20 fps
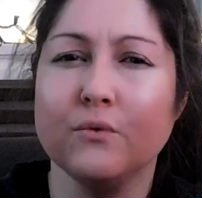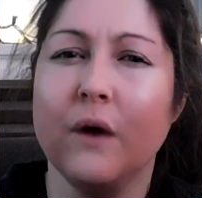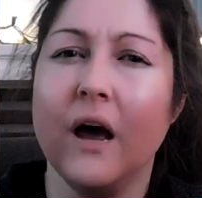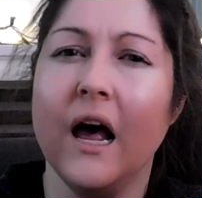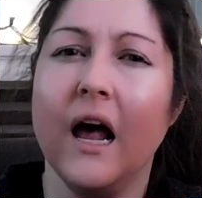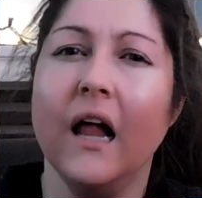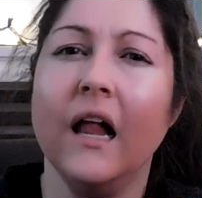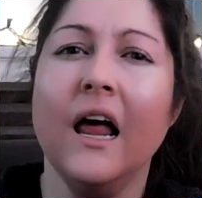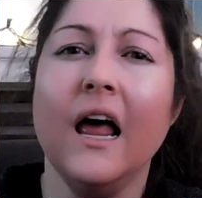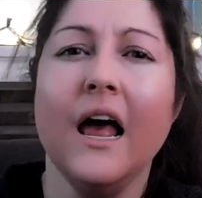
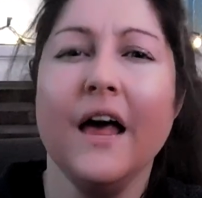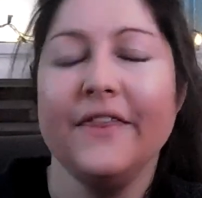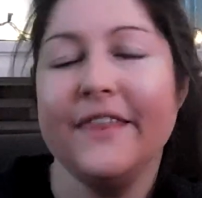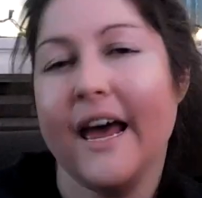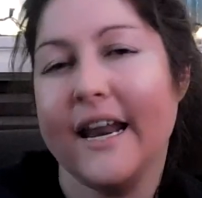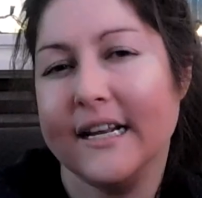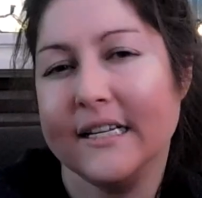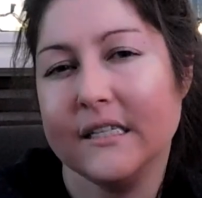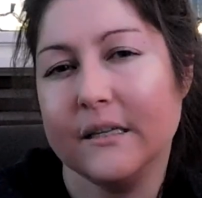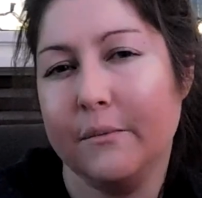well that
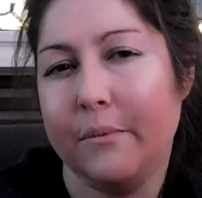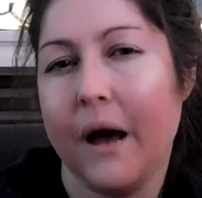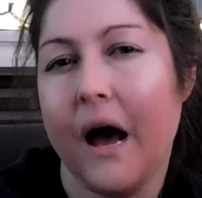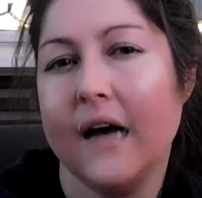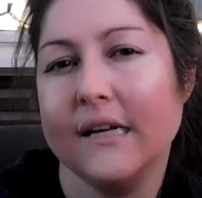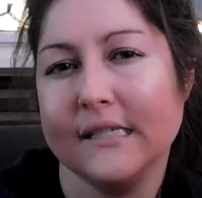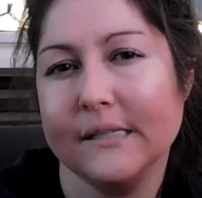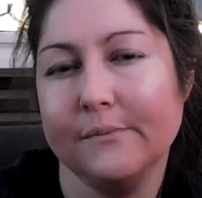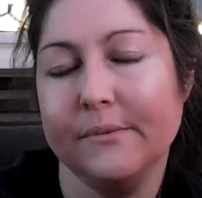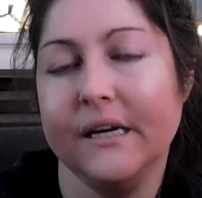it's a
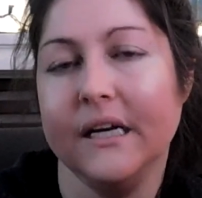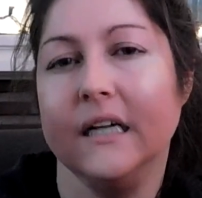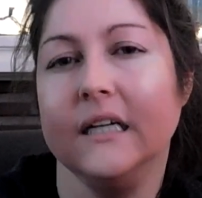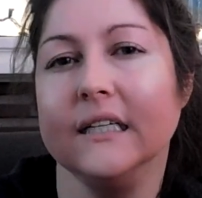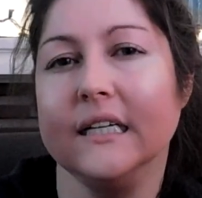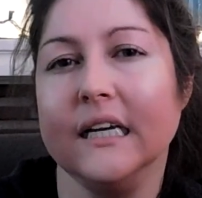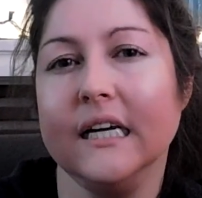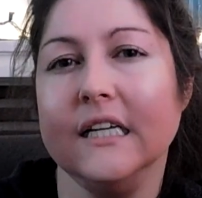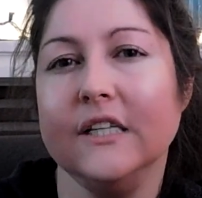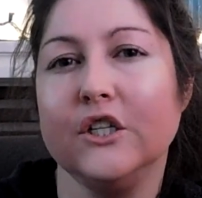
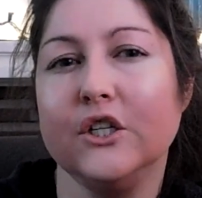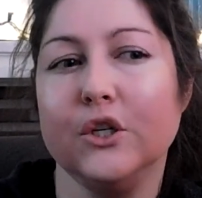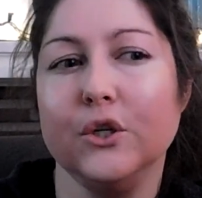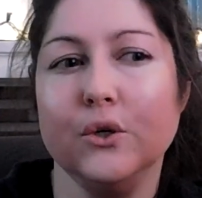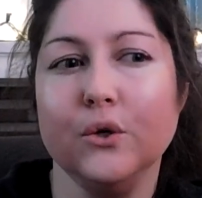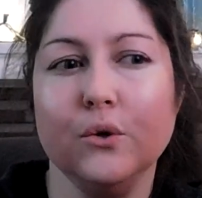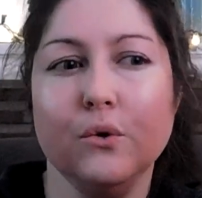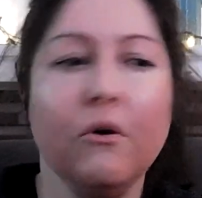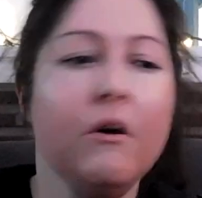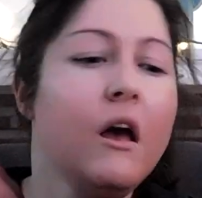possibility
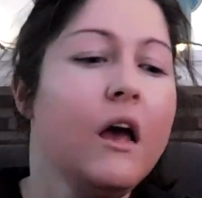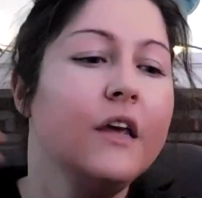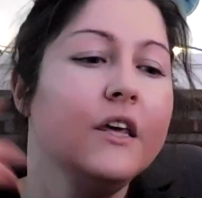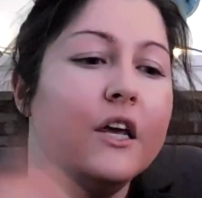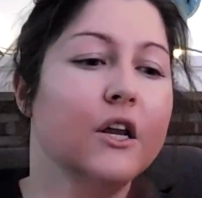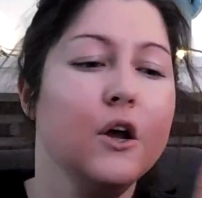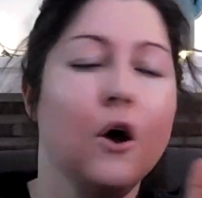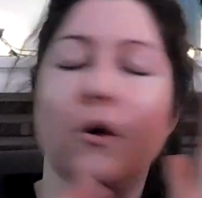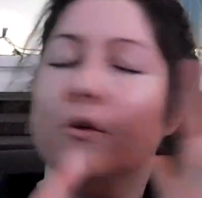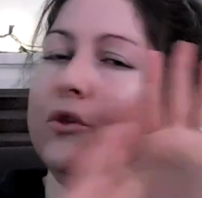to,
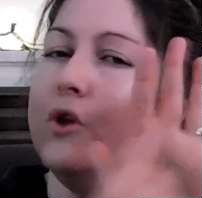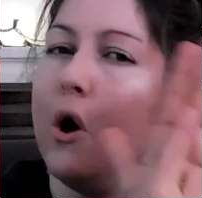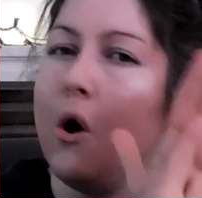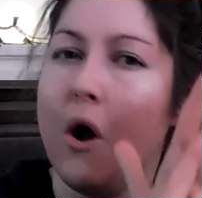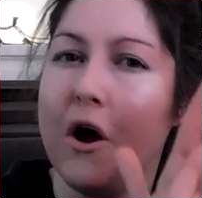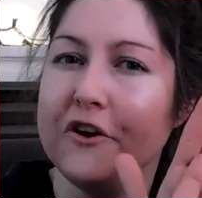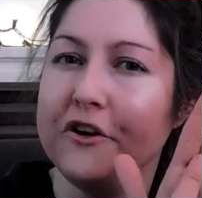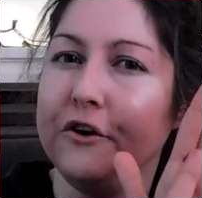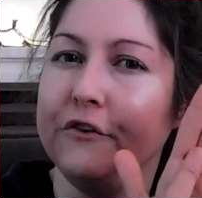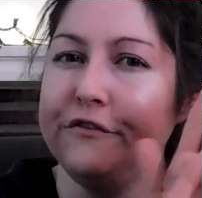know
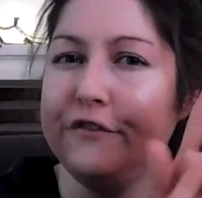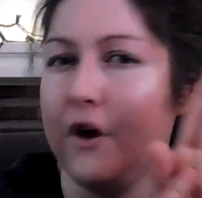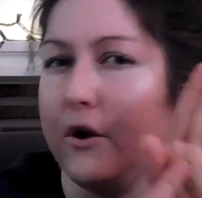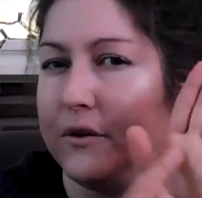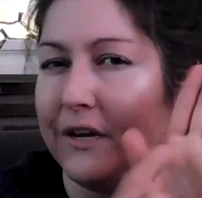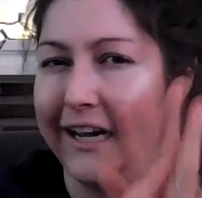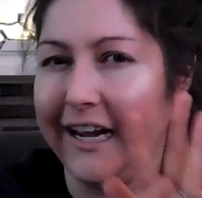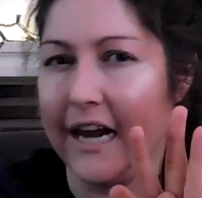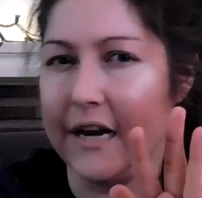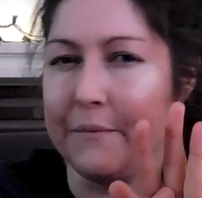on your phone
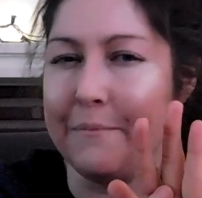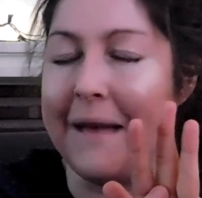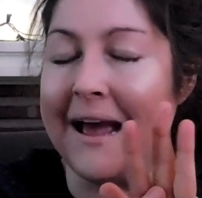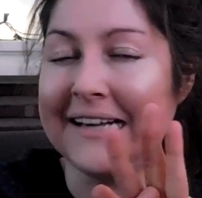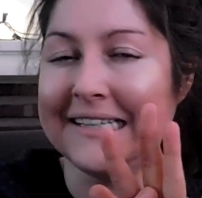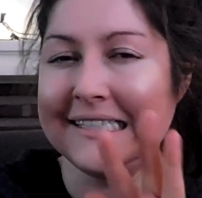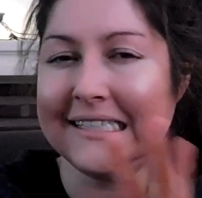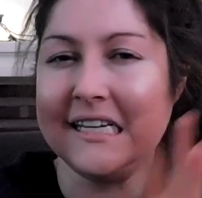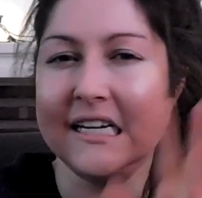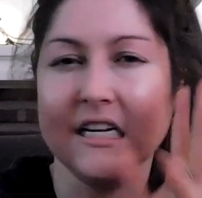you get a
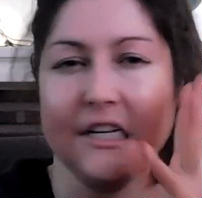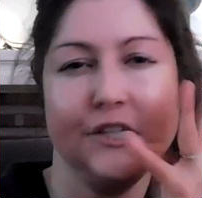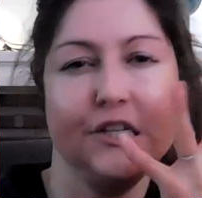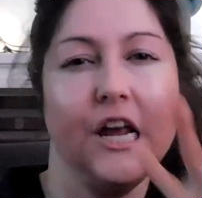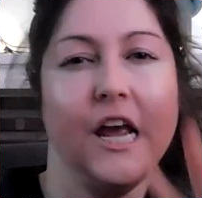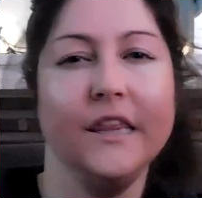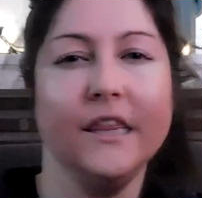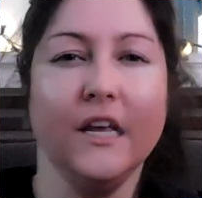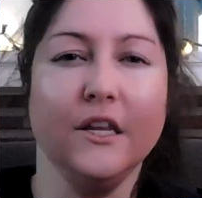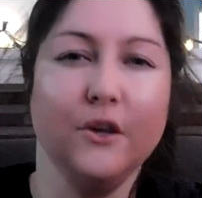message
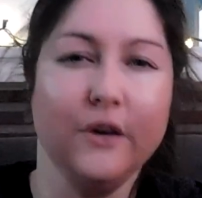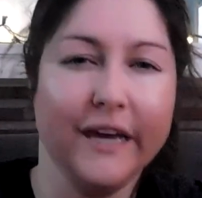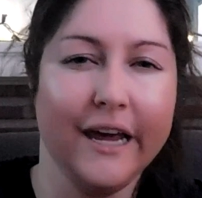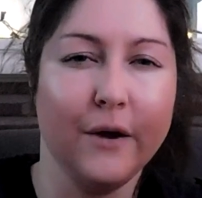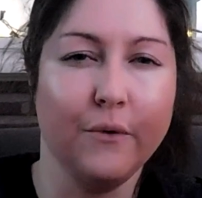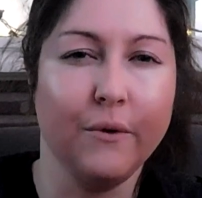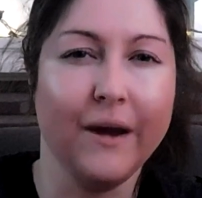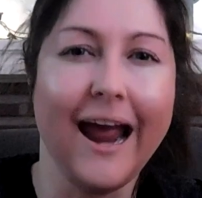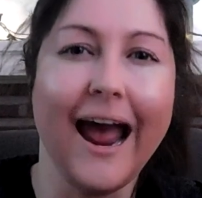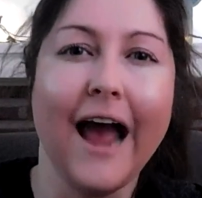and then you can
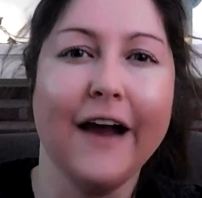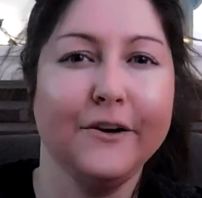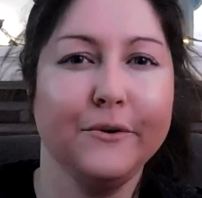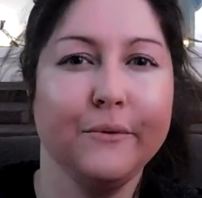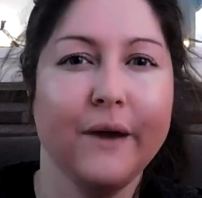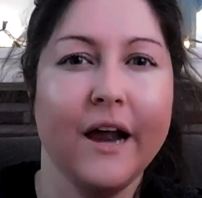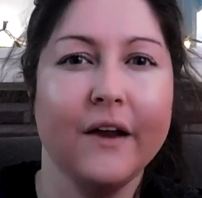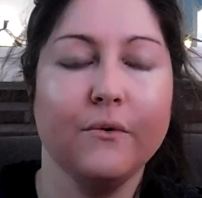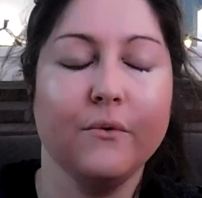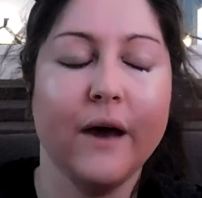react
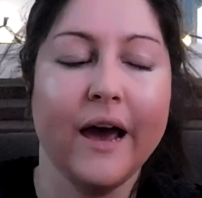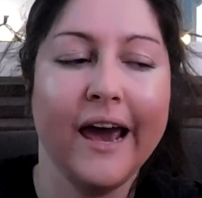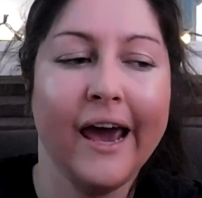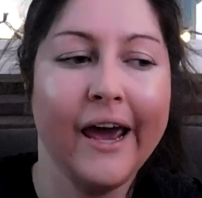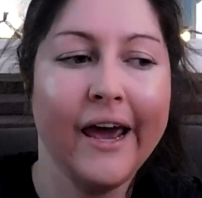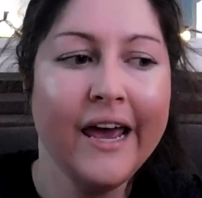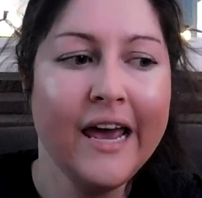right away.